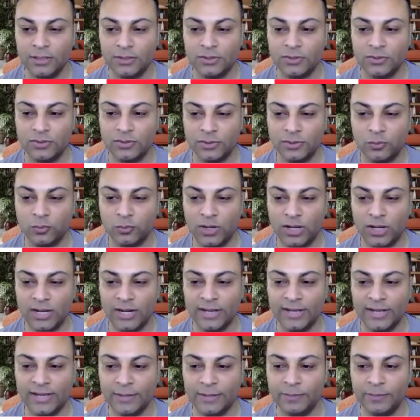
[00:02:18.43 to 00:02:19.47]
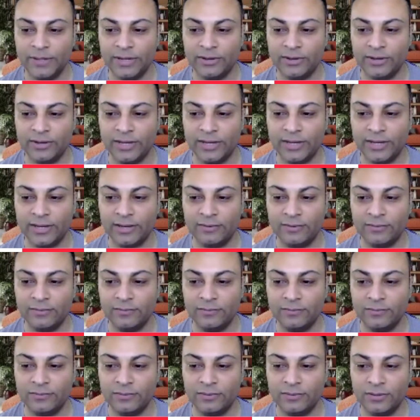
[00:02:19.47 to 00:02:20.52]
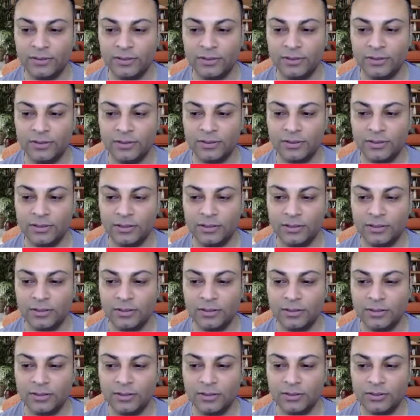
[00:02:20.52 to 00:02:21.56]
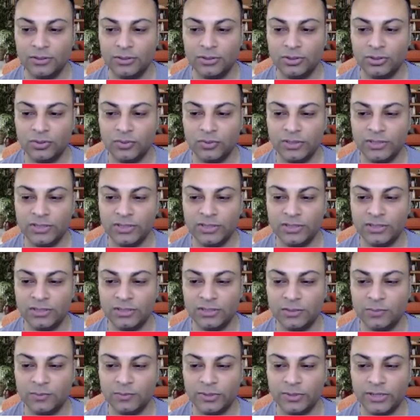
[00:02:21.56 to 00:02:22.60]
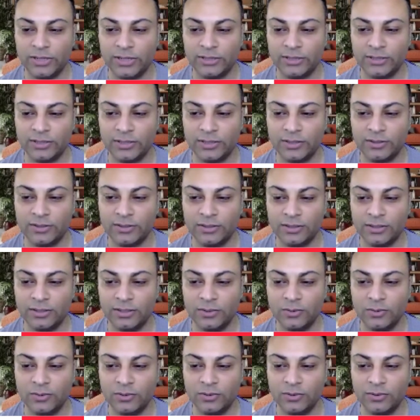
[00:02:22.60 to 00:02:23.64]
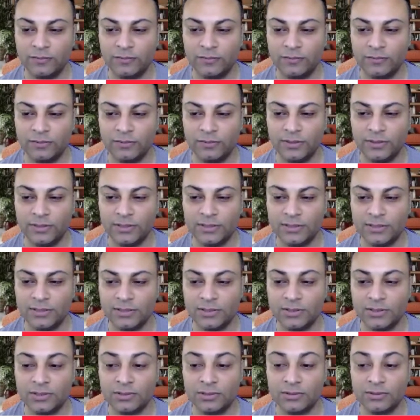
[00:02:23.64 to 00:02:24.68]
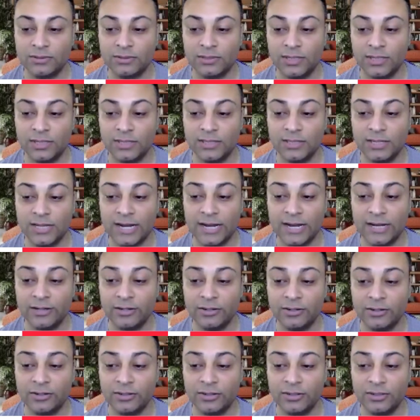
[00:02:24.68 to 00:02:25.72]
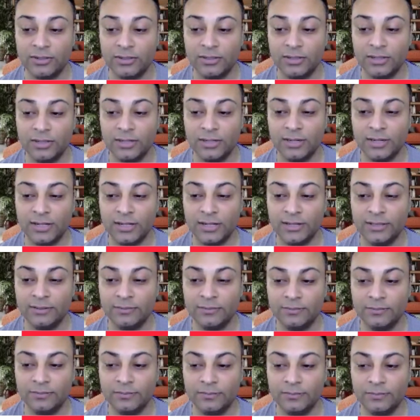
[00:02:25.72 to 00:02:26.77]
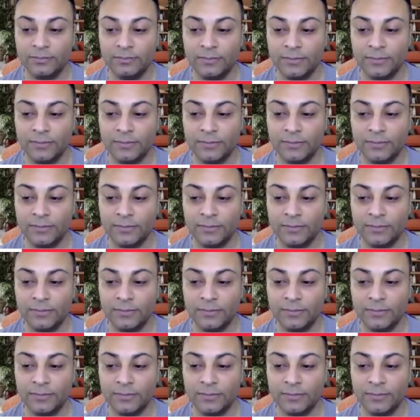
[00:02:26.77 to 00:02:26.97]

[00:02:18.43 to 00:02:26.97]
So this Y had better have trees per hectare in order for this entire item